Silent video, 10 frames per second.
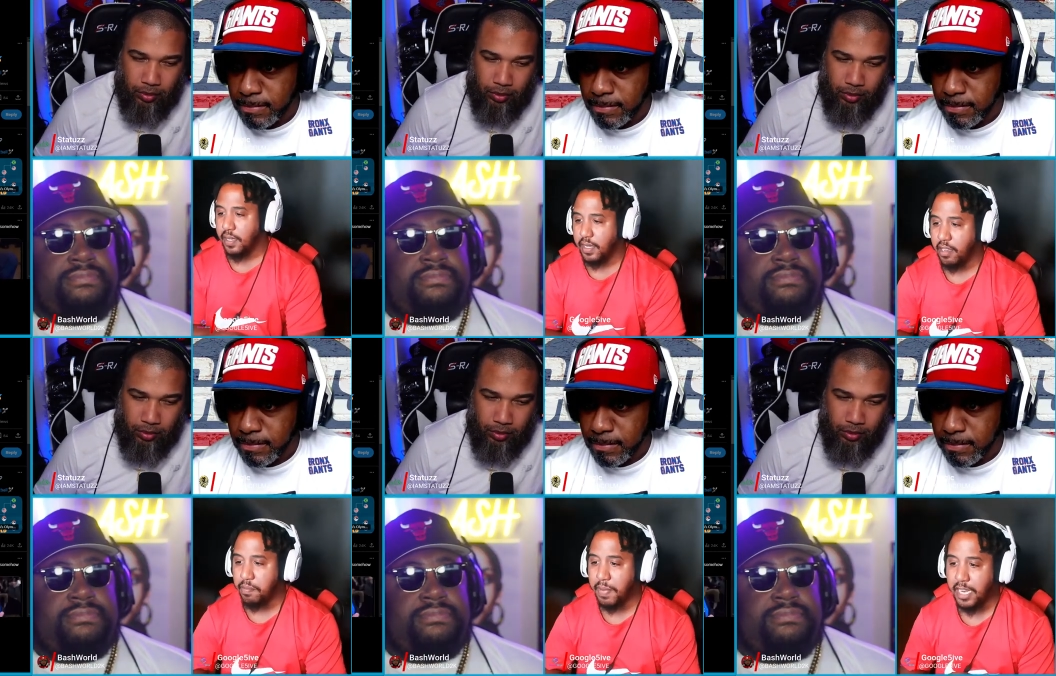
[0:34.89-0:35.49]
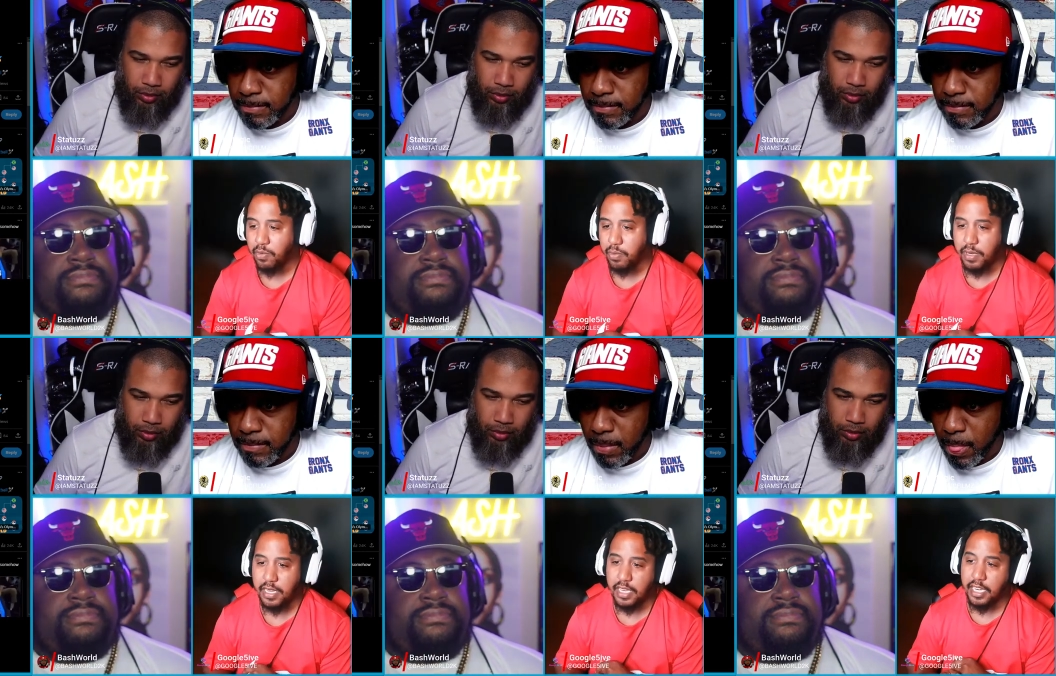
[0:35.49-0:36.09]
Speaker 1: Everybody
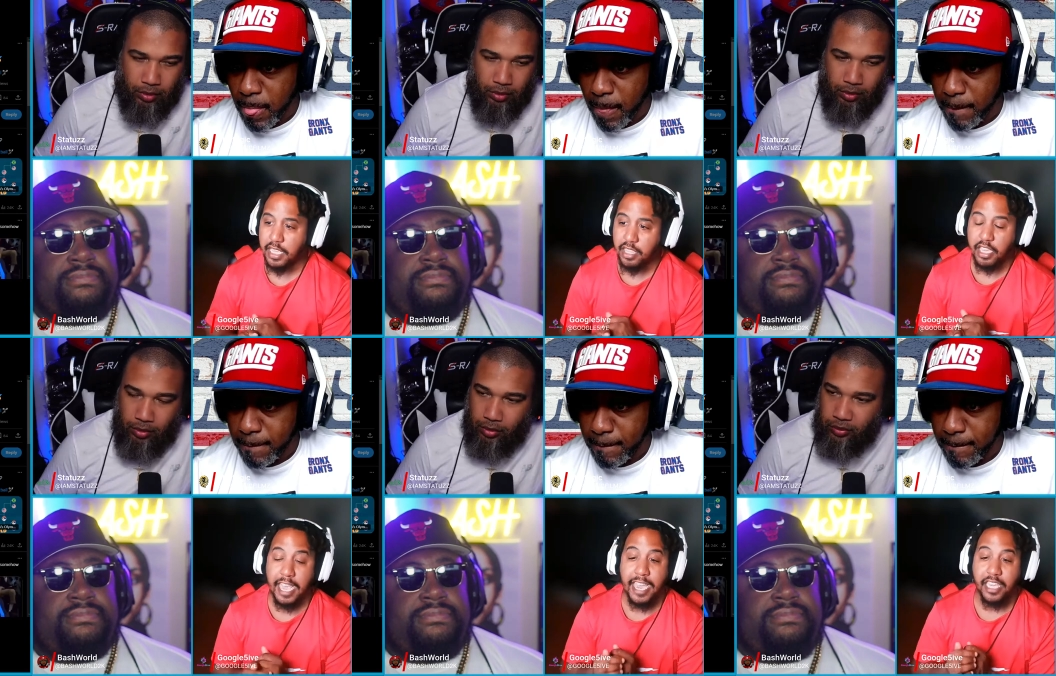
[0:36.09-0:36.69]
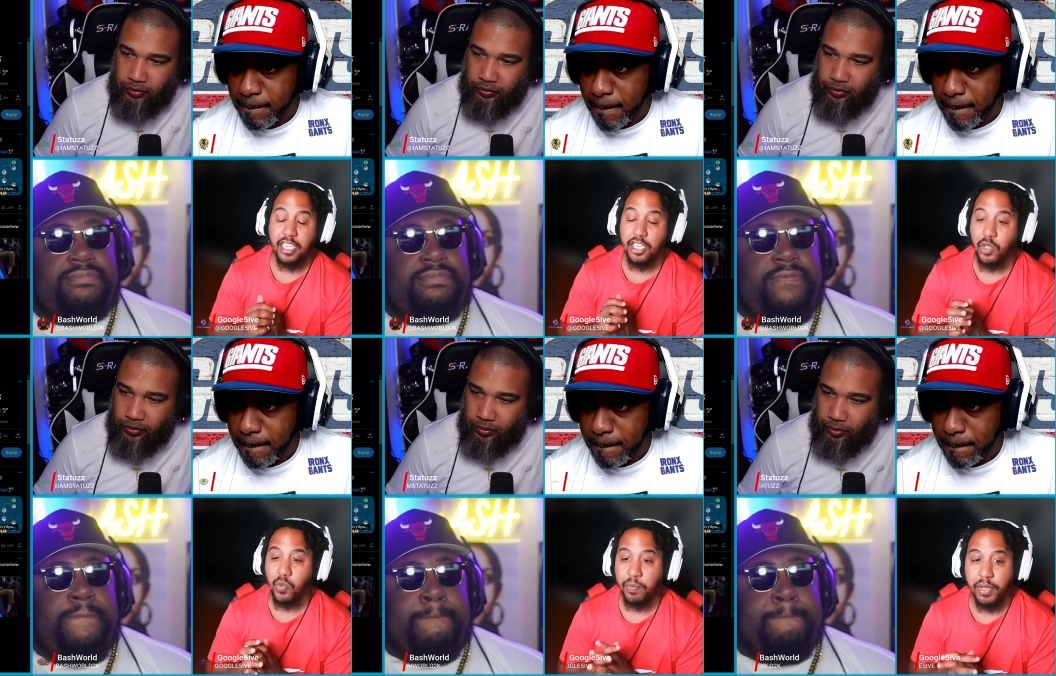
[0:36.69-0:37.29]
then they started actually
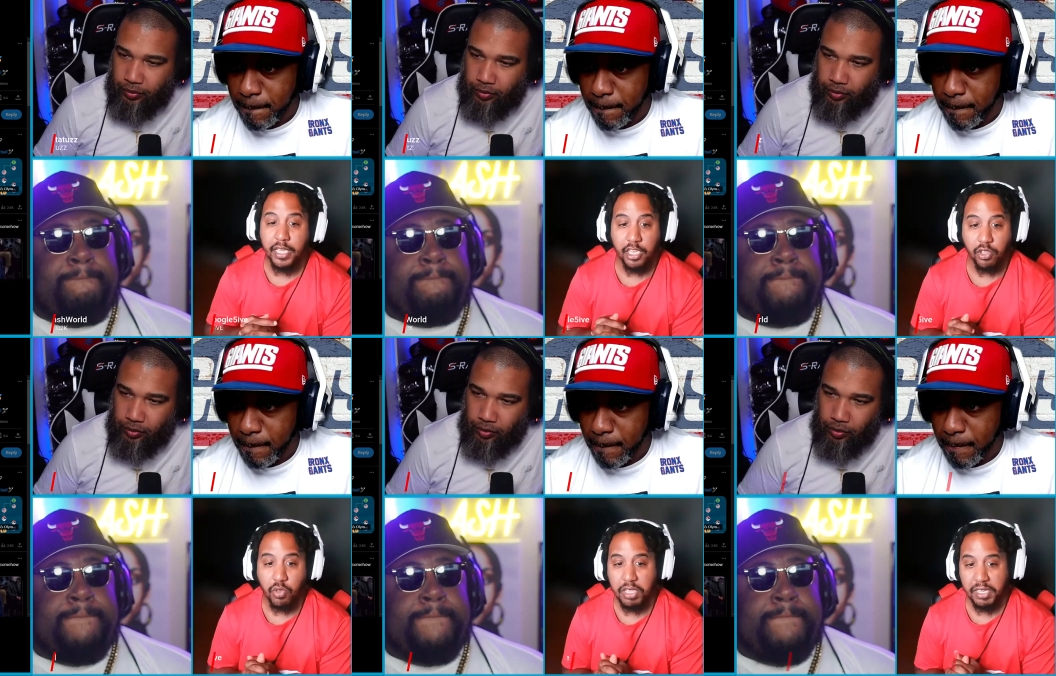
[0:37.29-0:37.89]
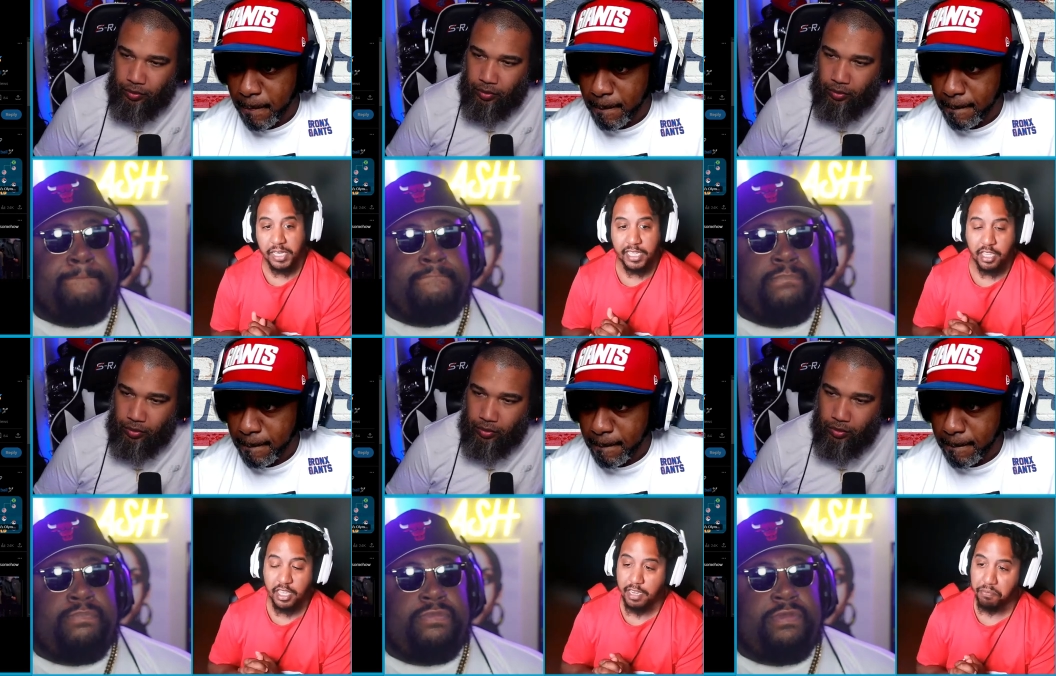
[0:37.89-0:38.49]
doing plays. You see like
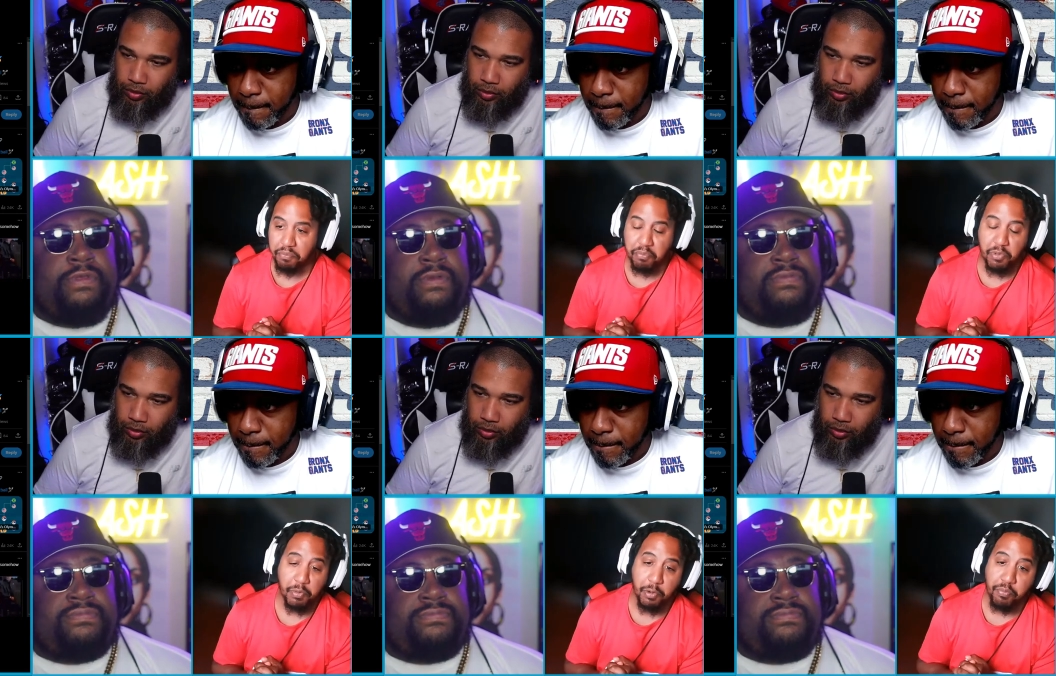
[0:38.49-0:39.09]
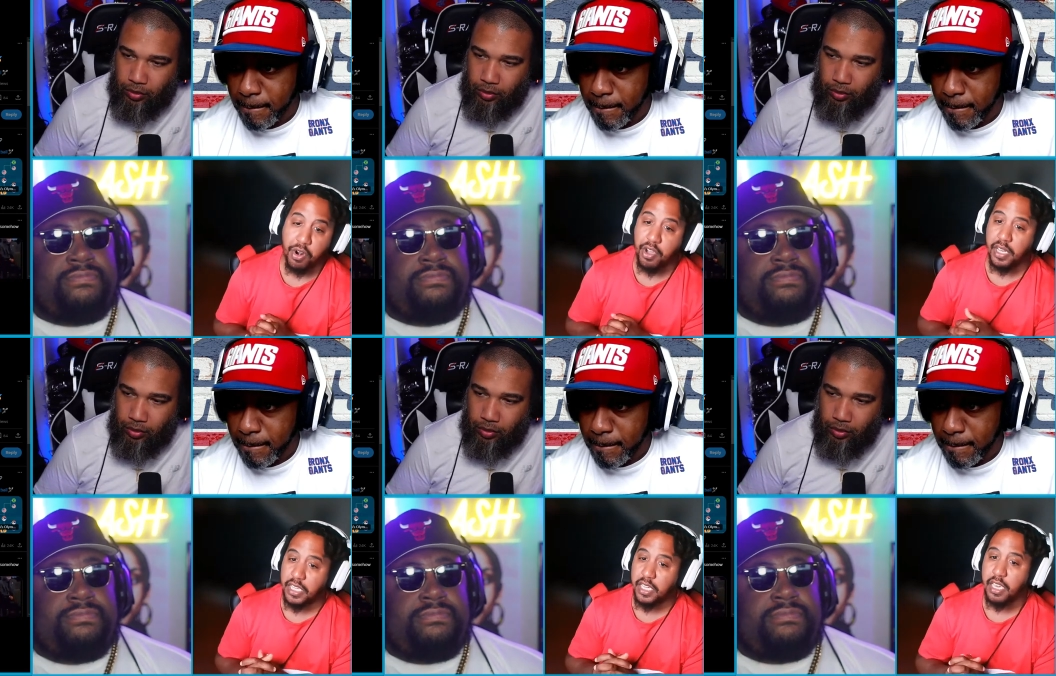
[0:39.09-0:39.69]

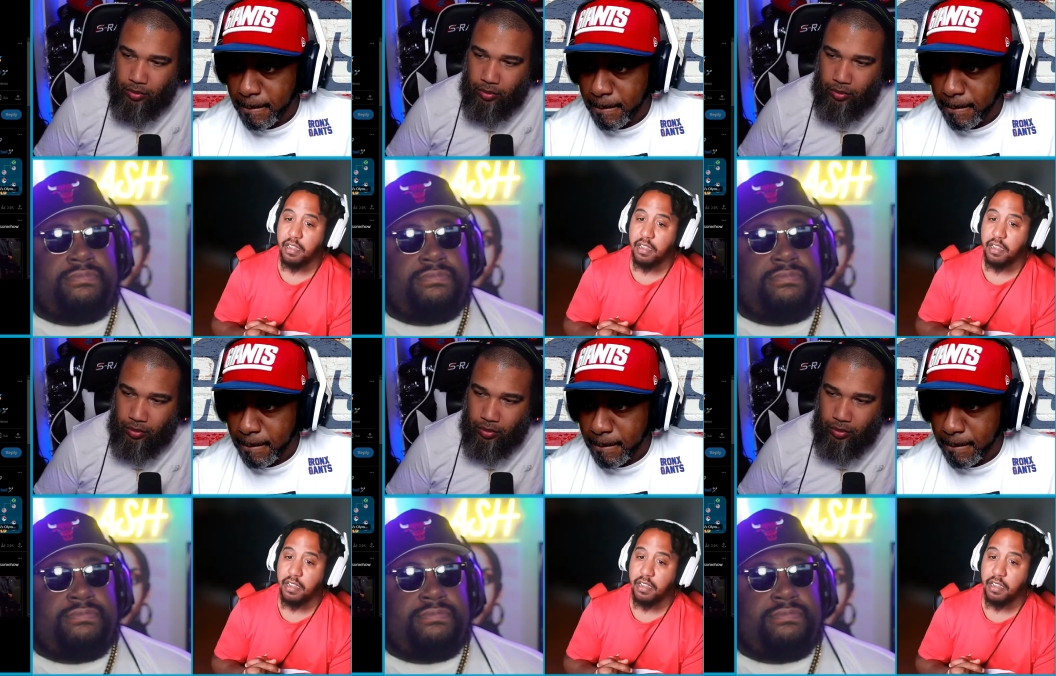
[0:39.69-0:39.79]
LeBron and